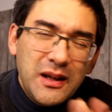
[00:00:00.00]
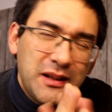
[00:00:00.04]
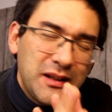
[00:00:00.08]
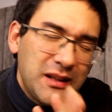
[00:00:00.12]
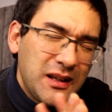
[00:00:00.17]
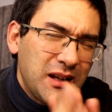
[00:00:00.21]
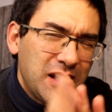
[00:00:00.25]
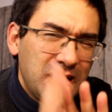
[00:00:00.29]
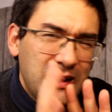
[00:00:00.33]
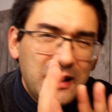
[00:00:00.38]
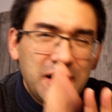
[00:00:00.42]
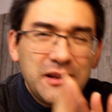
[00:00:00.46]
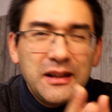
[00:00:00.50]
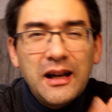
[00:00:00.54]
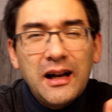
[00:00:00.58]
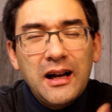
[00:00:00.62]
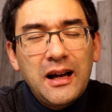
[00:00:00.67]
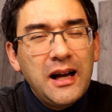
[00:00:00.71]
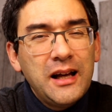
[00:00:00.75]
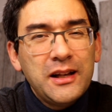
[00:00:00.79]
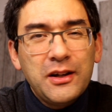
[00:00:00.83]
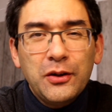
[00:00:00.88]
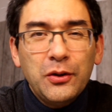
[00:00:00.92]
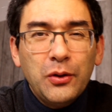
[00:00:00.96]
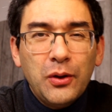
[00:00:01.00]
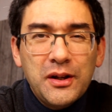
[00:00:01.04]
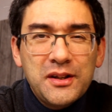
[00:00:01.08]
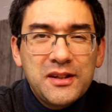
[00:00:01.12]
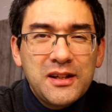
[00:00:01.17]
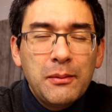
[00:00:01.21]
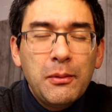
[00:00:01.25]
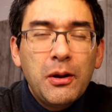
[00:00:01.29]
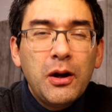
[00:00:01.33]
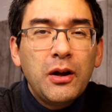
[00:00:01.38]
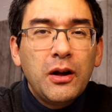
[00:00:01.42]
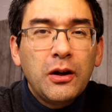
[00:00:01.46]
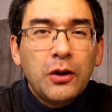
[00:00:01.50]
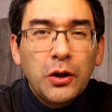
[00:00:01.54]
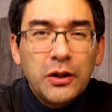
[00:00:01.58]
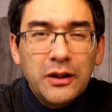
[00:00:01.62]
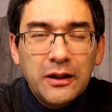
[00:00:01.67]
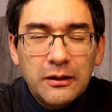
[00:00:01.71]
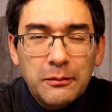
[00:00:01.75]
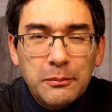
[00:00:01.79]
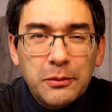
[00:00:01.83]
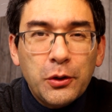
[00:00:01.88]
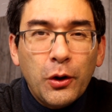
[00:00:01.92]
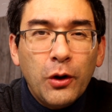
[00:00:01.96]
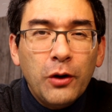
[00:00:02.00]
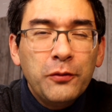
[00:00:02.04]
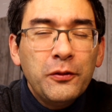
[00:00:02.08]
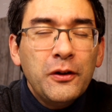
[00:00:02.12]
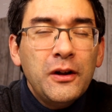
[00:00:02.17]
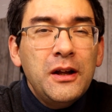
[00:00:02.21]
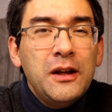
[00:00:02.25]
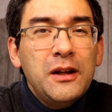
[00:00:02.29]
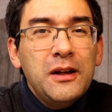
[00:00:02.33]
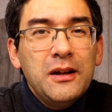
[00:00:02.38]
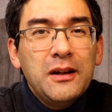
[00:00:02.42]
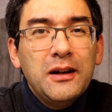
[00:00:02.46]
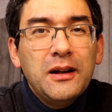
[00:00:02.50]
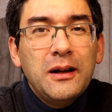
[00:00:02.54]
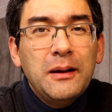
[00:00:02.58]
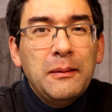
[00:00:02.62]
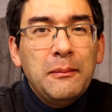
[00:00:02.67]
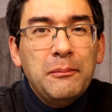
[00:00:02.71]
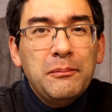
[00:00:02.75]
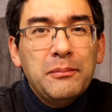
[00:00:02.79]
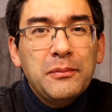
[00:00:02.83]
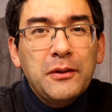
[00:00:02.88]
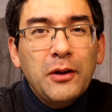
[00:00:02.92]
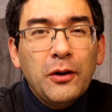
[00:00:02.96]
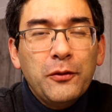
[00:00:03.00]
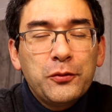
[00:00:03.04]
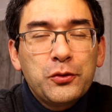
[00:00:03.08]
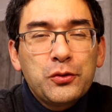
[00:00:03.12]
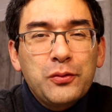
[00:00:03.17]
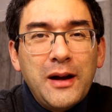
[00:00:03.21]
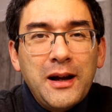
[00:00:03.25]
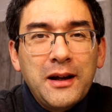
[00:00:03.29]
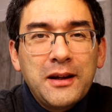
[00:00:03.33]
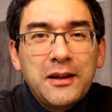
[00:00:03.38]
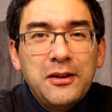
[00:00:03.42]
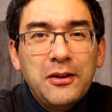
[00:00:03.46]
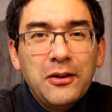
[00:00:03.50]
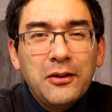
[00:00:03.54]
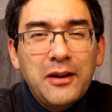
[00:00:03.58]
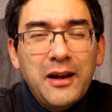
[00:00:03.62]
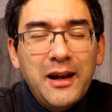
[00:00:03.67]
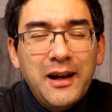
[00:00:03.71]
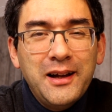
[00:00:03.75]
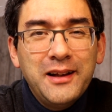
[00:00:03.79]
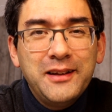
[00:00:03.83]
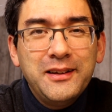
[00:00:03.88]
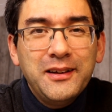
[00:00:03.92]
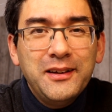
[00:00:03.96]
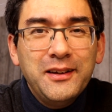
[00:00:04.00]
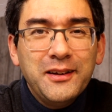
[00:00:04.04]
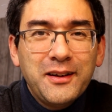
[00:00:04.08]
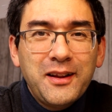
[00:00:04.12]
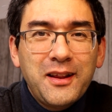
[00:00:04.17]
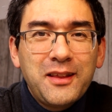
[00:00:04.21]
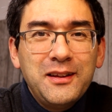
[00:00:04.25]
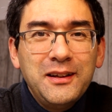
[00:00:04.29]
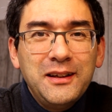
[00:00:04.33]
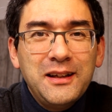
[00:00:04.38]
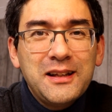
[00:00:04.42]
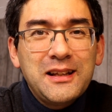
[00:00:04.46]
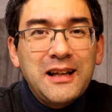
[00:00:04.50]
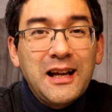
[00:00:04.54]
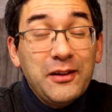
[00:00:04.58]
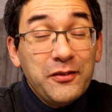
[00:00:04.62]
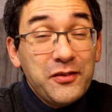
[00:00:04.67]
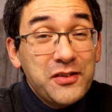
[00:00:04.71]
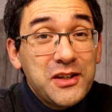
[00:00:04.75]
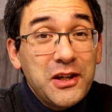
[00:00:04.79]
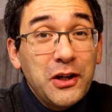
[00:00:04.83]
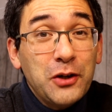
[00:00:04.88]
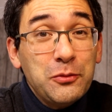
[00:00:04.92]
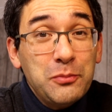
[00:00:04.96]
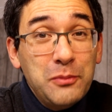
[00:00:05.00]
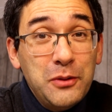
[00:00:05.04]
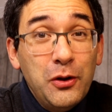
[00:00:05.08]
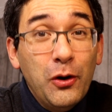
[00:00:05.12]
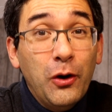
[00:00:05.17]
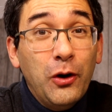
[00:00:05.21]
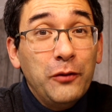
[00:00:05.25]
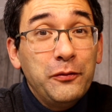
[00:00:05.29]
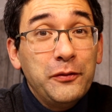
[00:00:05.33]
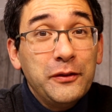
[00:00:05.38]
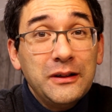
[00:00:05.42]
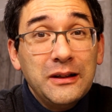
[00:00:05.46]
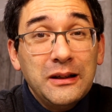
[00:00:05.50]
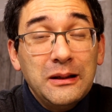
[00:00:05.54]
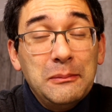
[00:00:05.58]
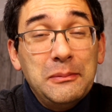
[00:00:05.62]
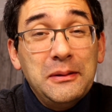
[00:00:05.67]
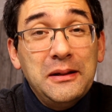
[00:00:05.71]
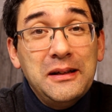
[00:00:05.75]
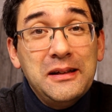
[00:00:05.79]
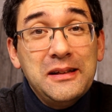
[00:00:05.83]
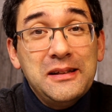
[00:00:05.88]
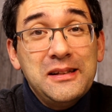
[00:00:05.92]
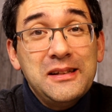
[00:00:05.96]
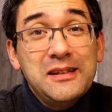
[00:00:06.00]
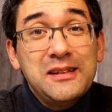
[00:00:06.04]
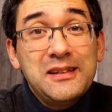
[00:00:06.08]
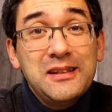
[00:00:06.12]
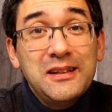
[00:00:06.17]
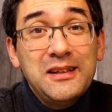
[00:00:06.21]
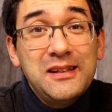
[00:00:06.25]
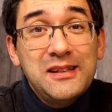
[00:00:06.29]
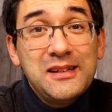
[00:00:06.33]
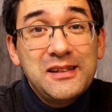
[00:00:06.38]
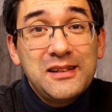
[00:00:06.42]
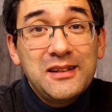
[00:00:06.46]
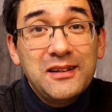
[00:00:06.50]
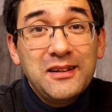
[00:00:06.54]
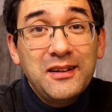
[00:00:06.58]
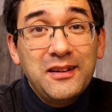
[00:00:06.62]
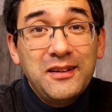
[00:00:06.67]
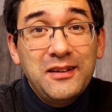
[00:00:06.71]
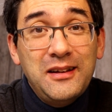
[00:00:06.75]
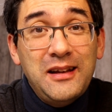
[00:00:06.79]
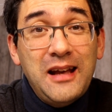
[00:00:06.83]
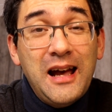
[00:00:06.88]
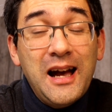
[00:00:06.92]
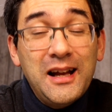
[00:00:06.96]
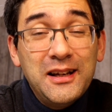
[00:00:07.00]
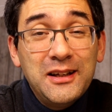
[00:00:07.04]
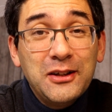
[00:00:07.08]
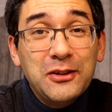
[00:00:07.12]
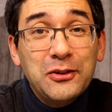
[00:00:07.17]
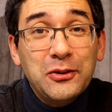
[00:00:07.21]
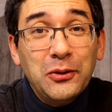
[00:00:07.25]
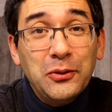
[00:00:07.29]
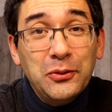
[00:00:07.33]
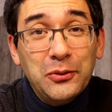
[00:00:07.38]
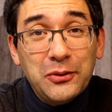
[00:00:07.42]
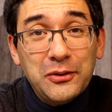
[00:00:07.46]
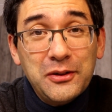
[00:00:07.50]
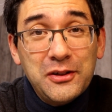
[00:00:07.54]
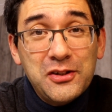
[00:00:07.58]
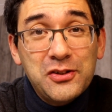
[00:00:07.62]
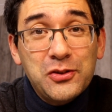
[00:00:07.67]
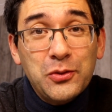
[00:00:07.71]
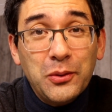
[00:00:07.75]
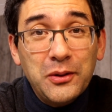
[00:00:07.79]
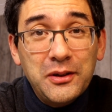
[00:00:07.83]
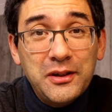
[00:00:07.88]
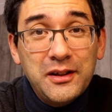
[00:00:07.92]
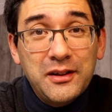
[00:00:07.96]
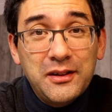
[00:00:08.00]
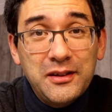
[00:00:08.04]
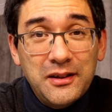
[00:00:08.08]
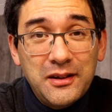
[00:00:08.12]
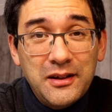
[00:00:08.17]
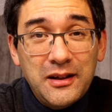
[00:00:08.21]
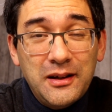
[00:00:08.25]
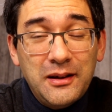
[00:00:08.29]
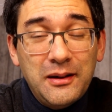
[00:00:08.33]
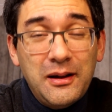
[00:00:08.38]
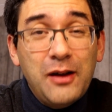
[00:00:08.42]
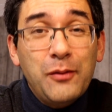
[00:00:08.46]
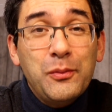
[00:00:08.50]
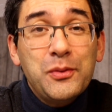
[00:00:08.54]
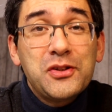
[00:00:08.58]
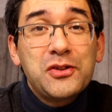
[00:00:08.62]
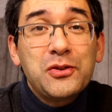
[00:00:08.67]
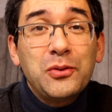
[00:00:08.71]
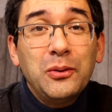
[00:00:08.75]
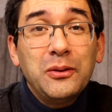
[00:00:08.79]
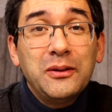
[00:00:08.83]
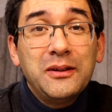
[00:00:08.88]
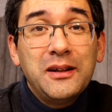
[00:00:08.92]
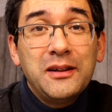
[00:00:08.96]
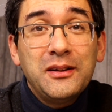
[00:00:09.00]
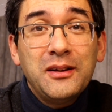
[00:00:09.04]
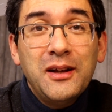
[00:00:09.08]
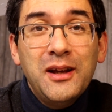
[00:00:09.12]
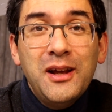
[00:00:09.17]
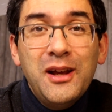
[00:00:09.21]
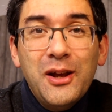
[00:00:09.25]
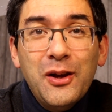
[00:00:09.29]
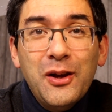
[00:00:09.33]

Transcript: And I don't know, somehow I got a little bit off track here. And another thing that kind of scared me off a little bit is the anecdote or the story that I was told that